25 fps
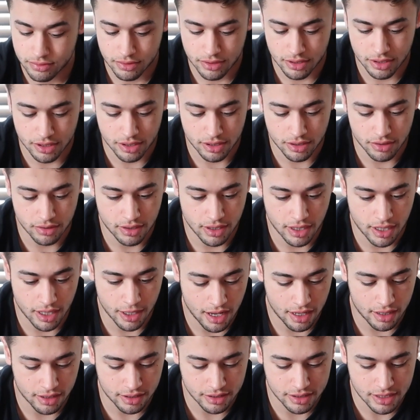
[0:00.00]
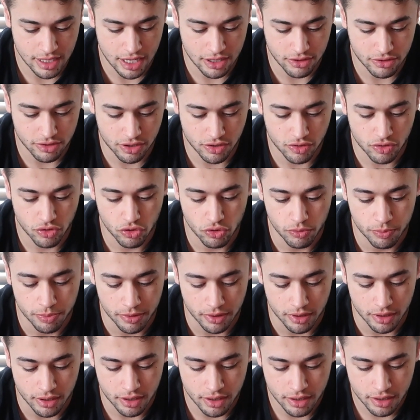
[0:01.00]
Gonna do that. Alexandra
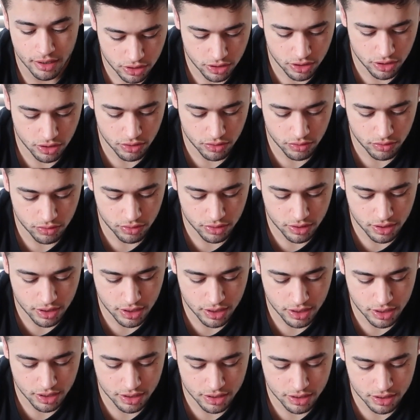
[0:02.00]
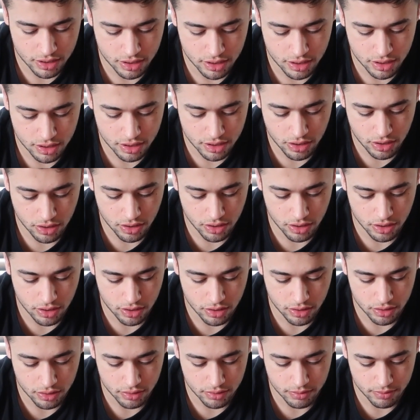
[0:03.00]
Cooper. You can
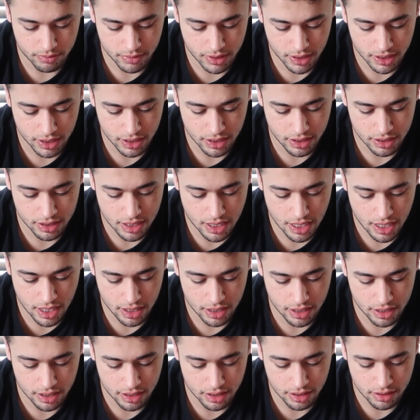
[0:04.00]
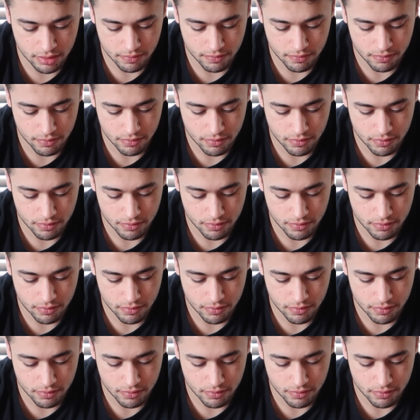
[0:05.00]
call me daddy.